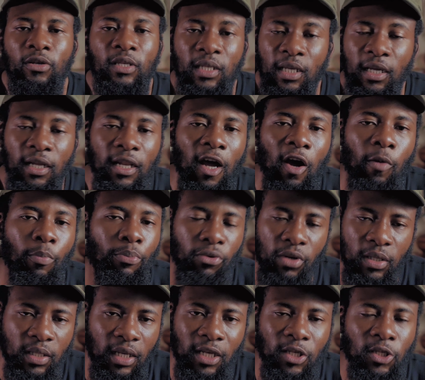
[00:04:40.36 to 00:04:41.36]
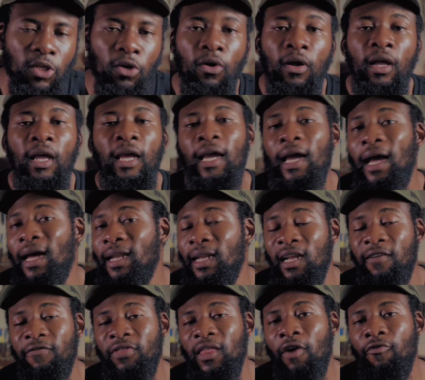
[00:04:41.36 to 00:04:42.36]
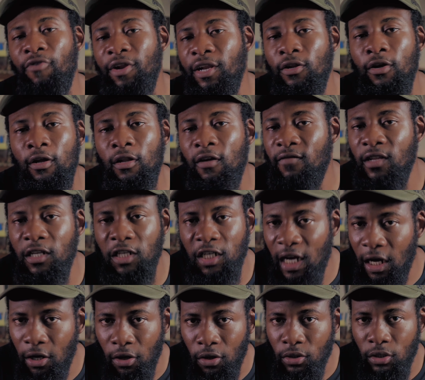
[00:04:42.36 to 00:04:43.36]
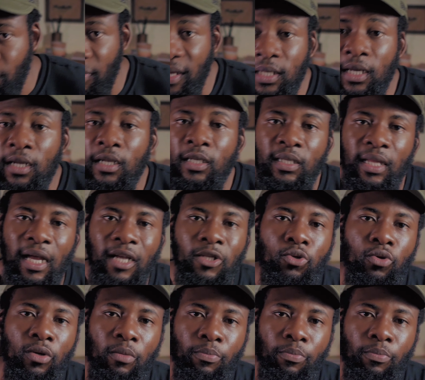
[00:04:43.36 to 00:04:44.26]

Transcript: signal processor, and then after reading all of the jargon, it basically stands to